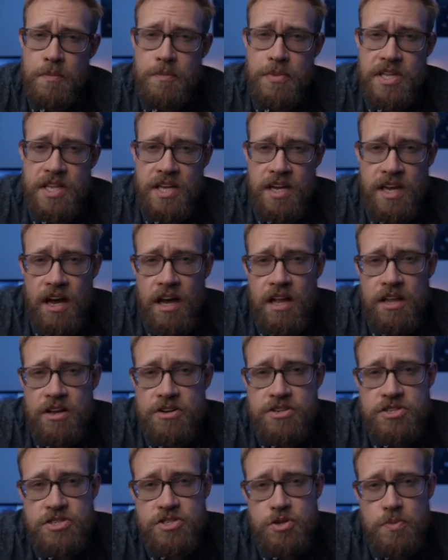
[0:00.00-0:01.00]
but the color
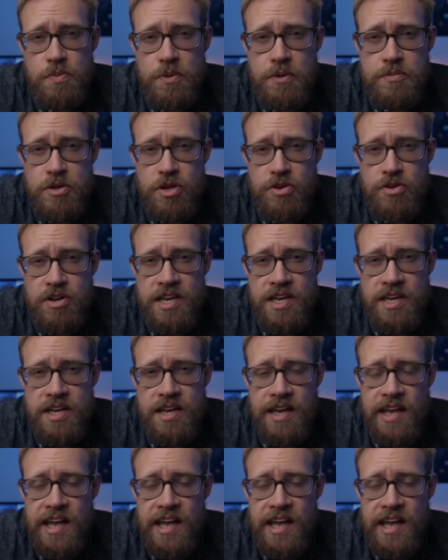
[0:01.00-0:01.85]
is super muted,